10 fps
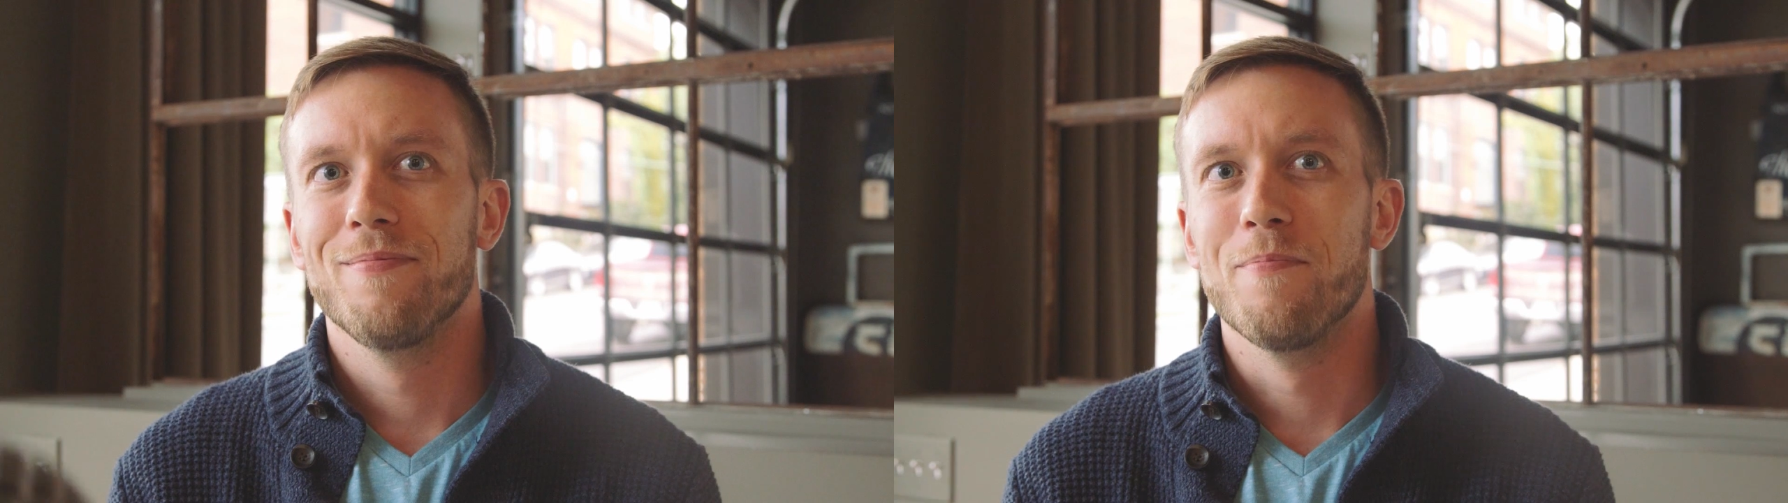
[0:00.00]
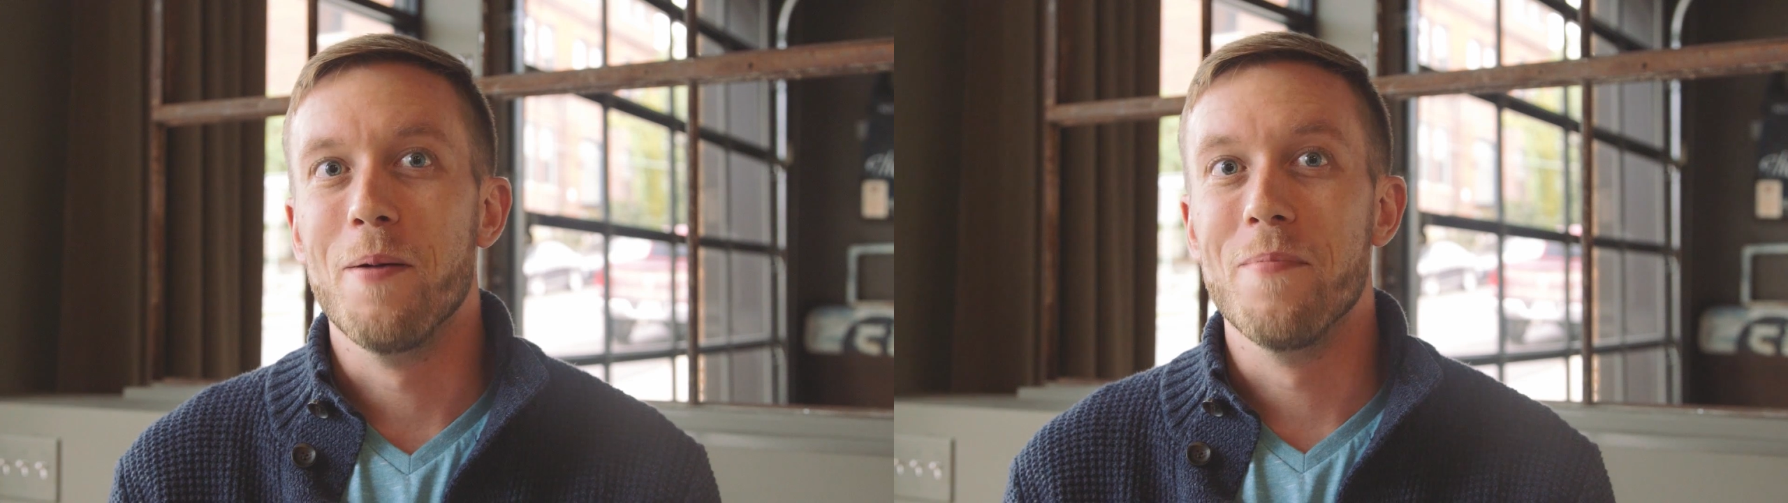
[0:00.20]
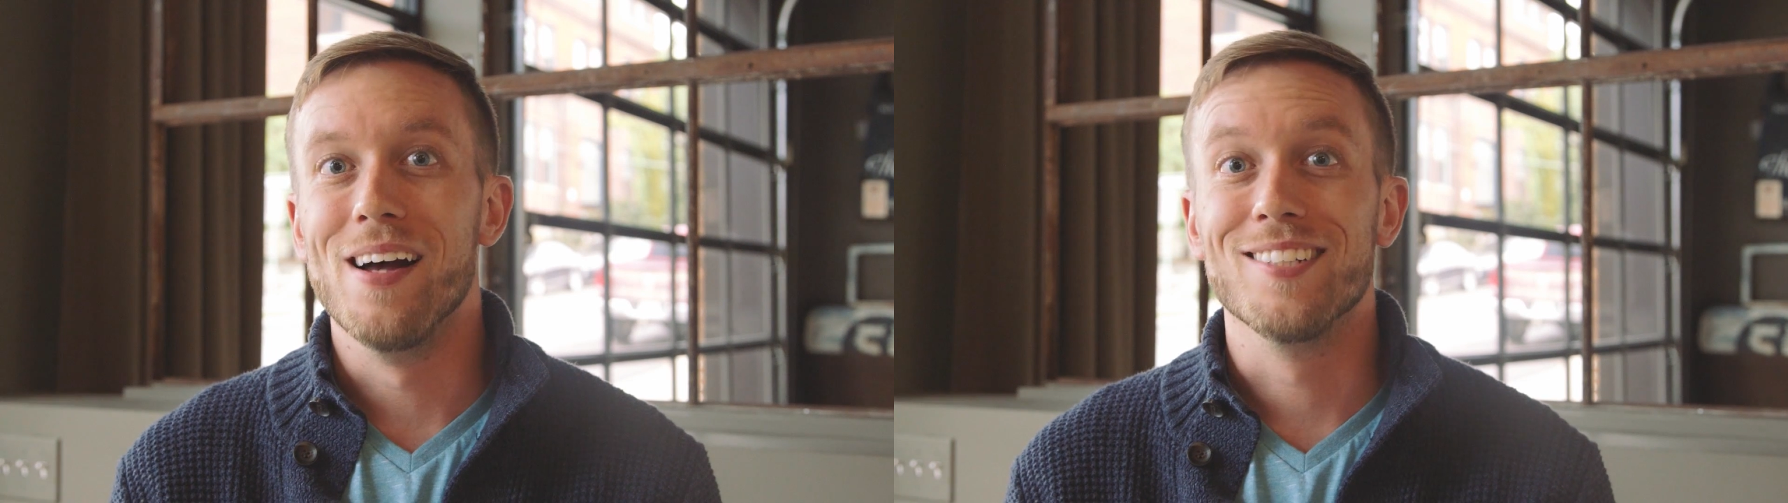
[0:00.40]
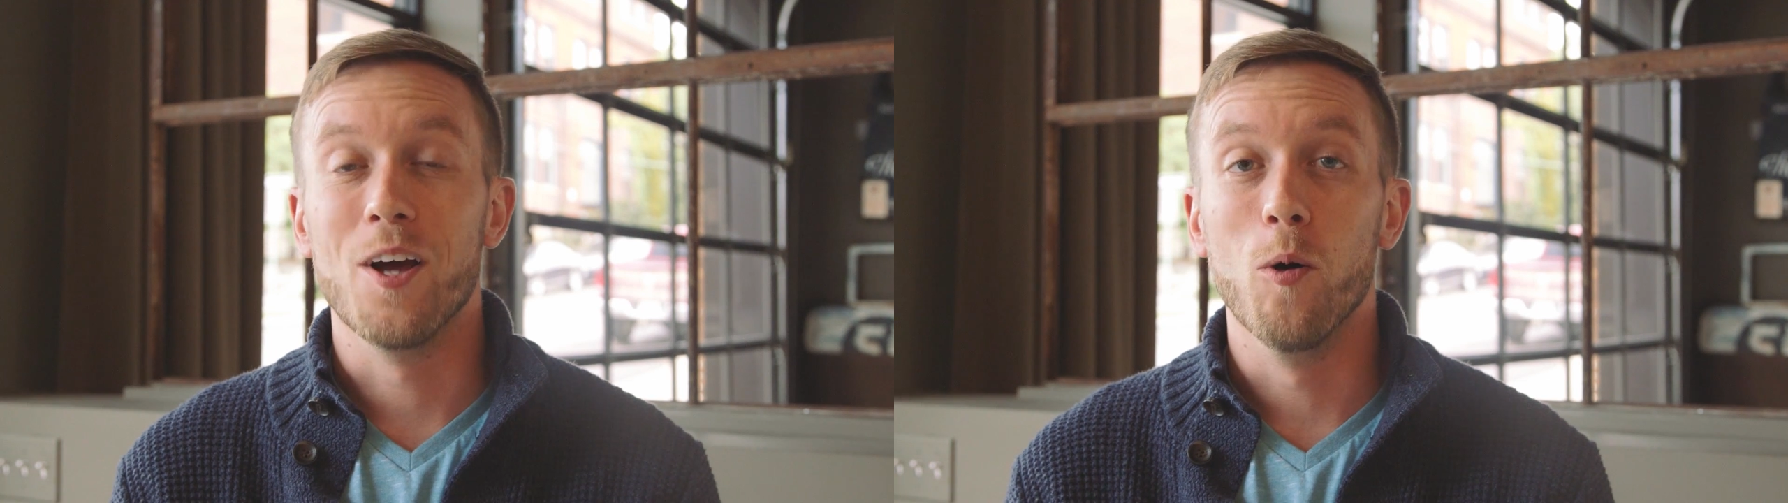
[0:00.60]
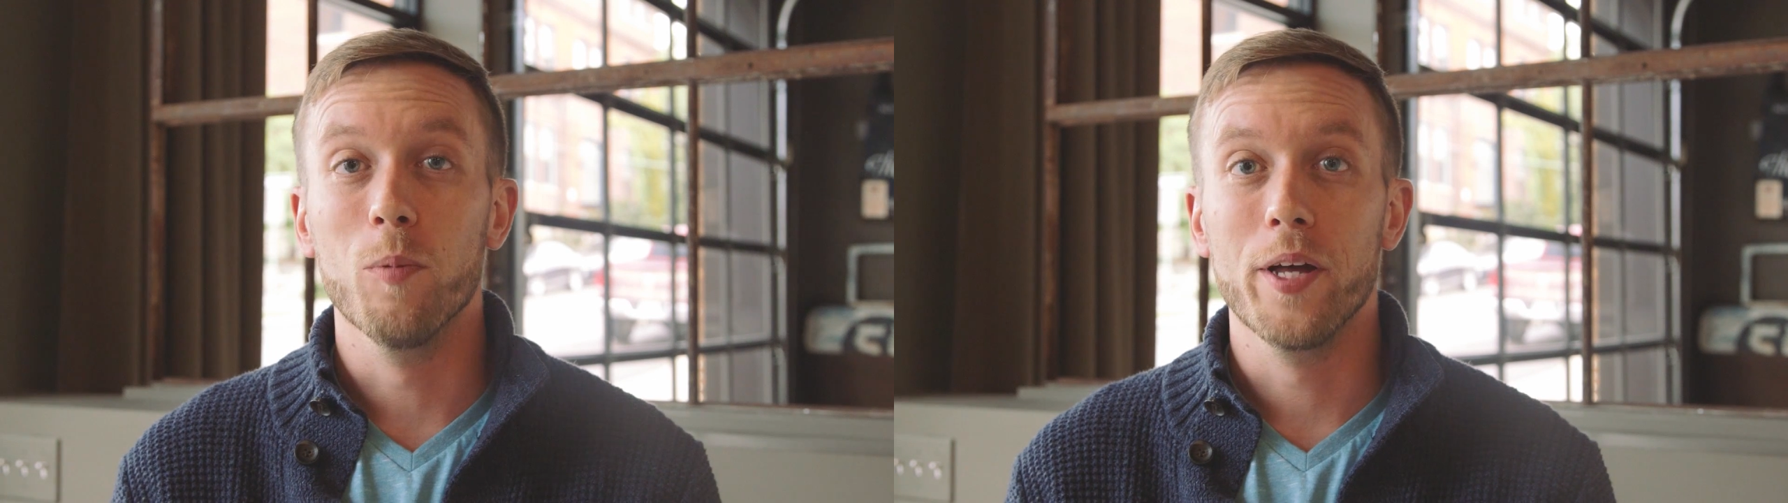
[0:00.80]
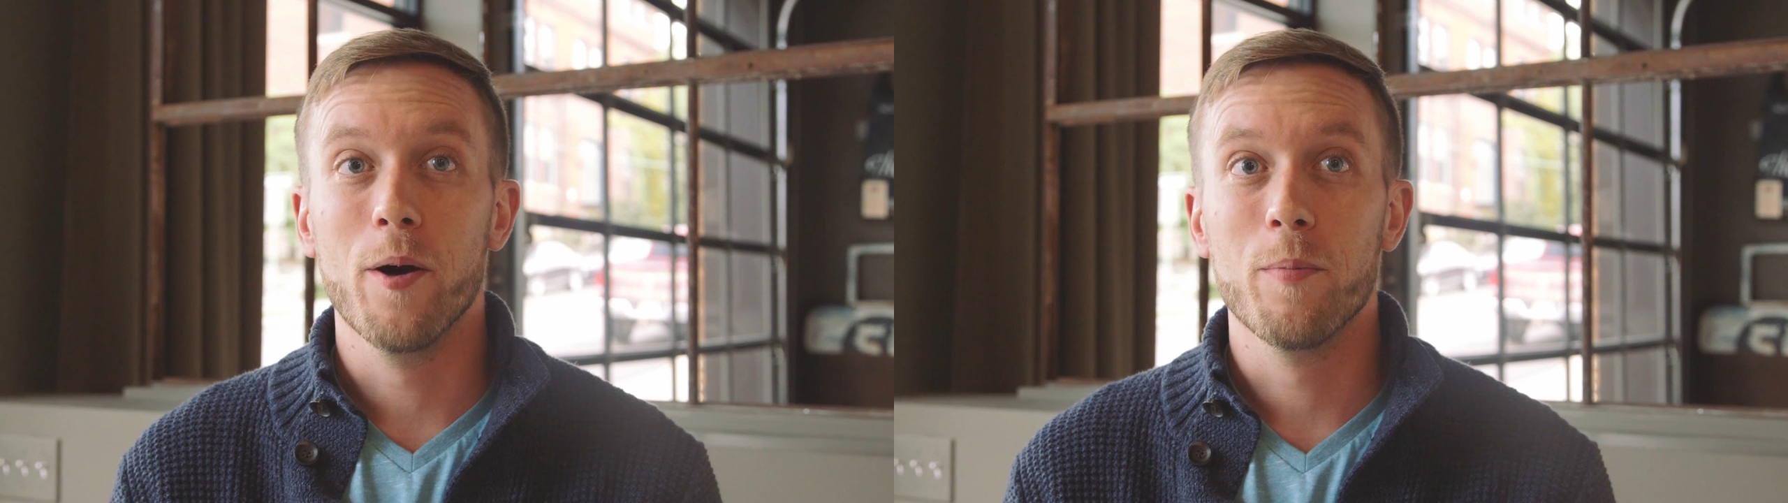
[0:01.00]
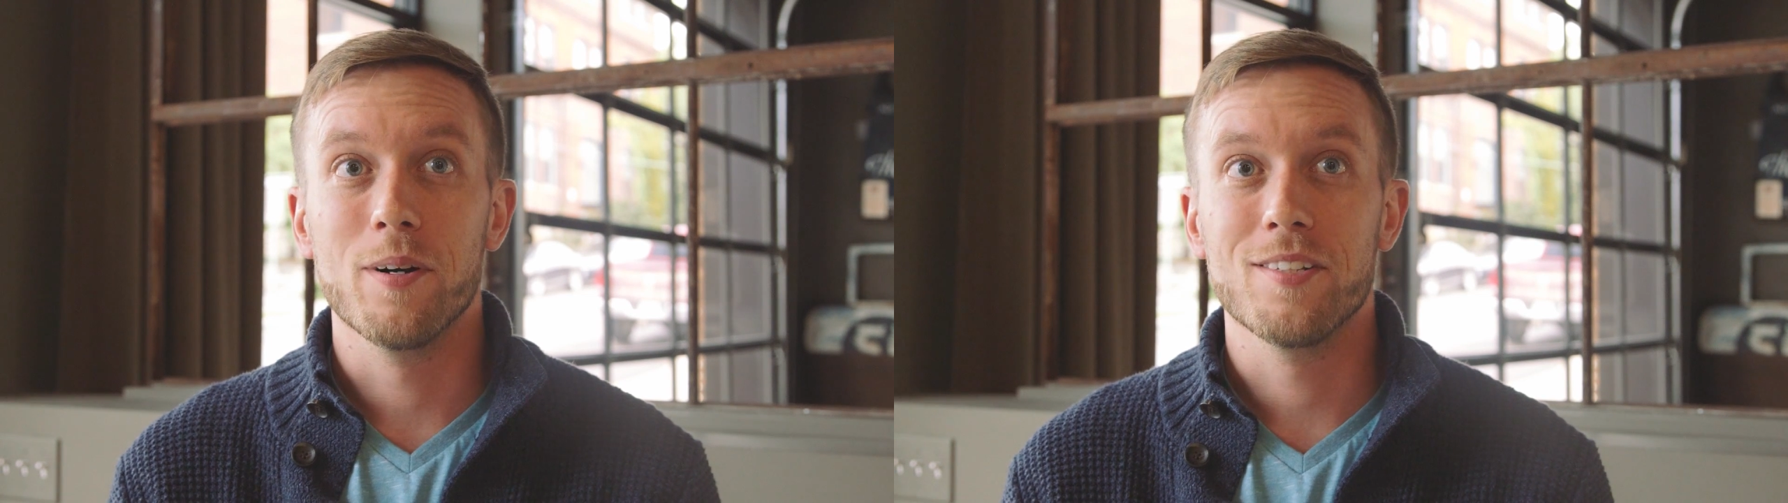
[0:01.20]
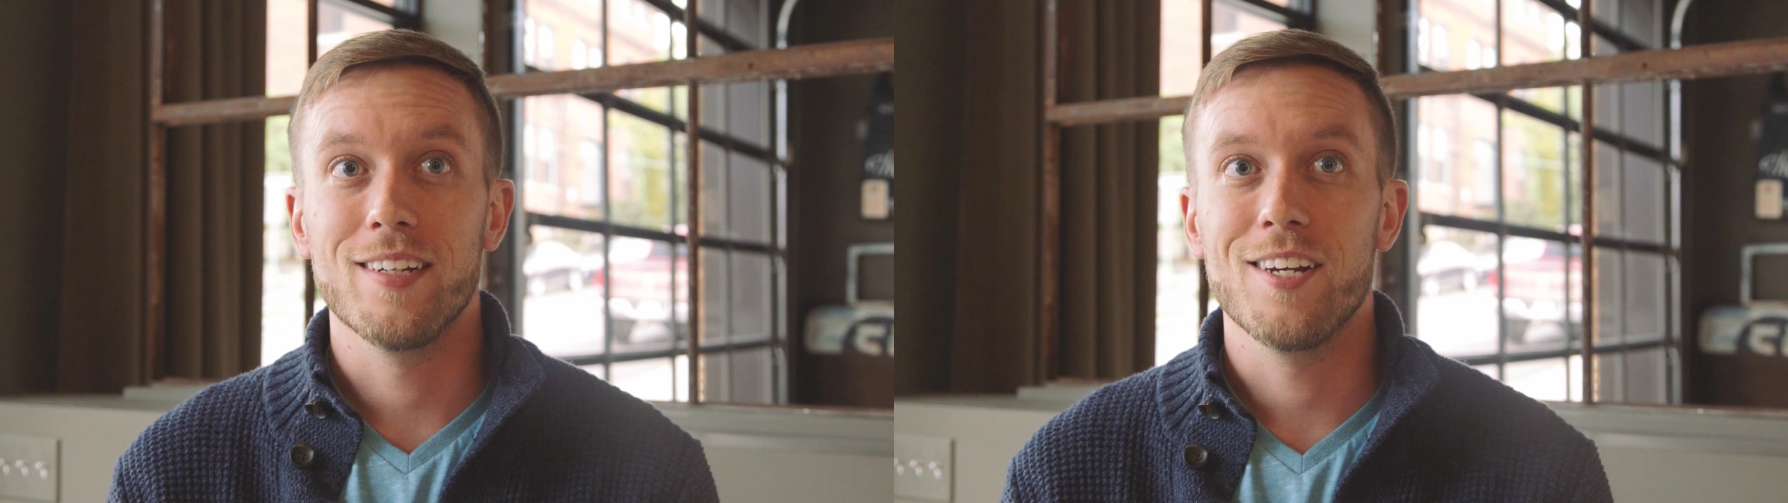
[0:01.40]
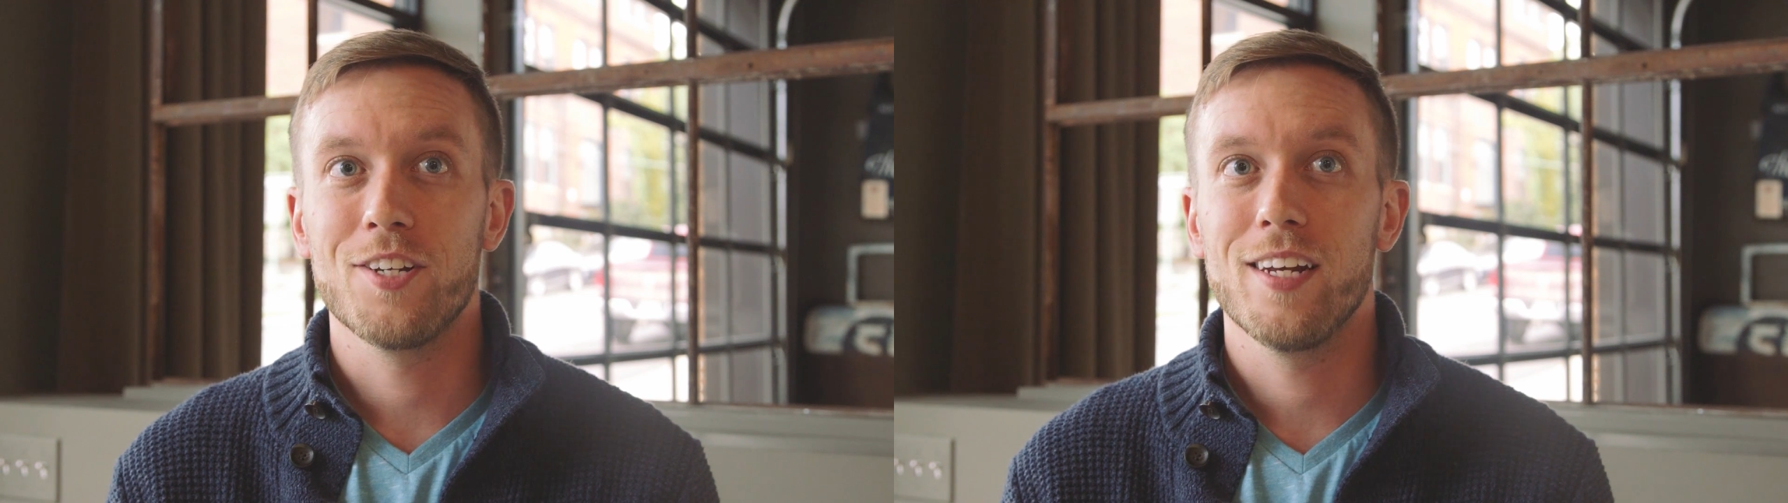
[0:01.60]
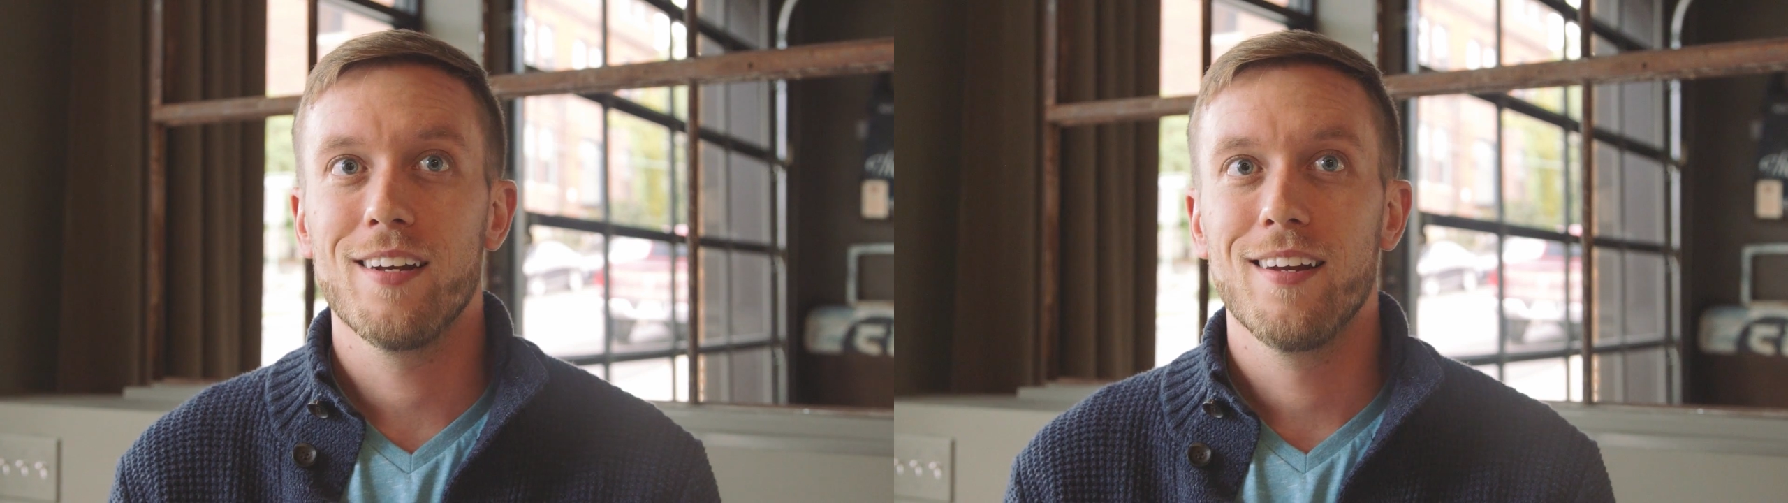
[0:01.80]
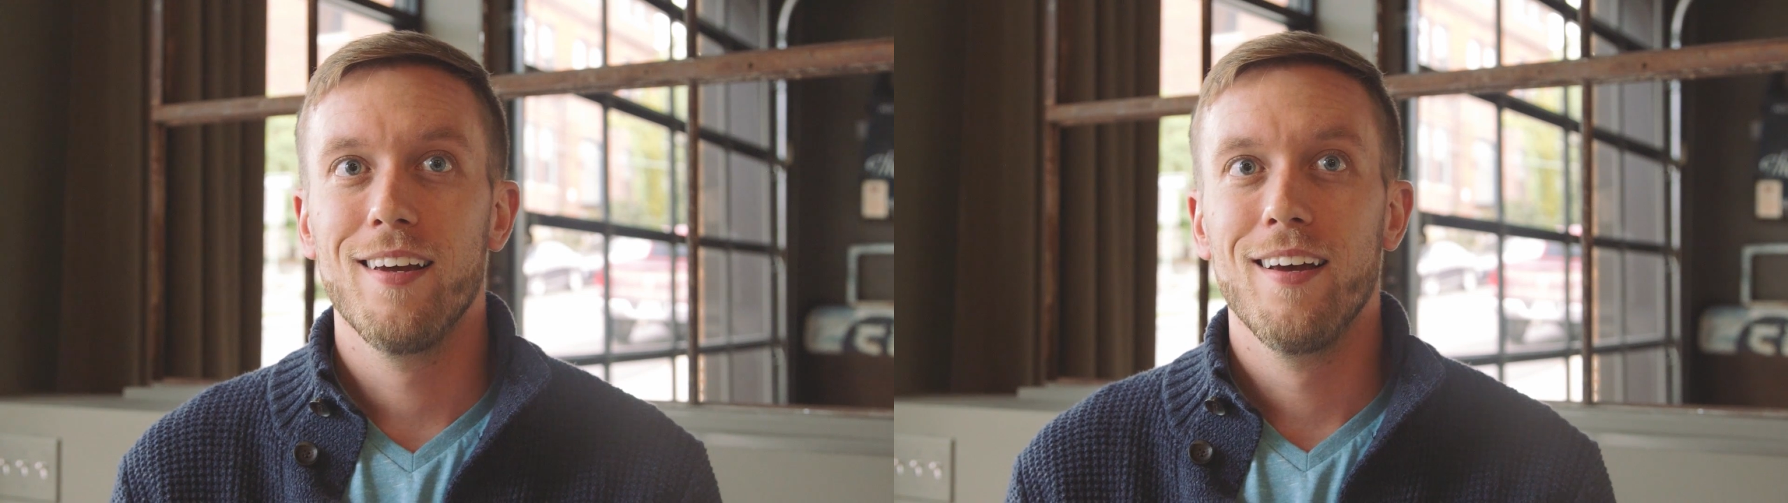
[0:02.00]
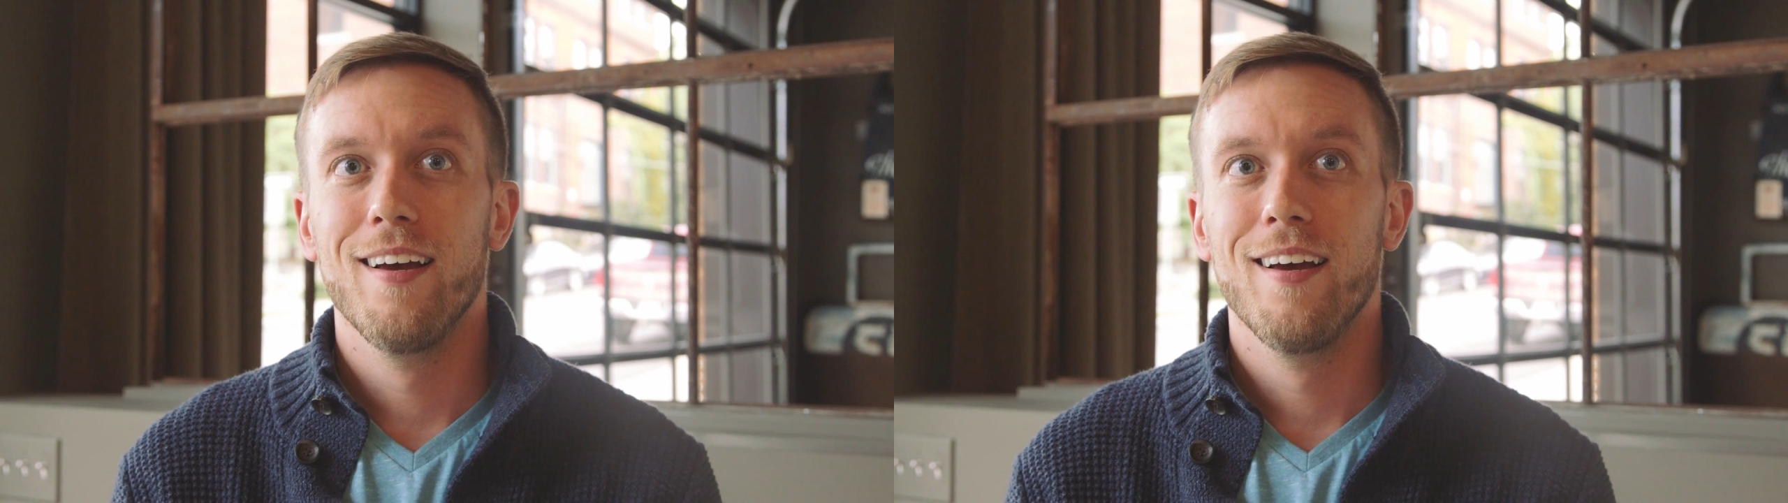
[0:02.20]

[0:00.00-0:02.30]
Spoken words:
My best Oblio impersonation?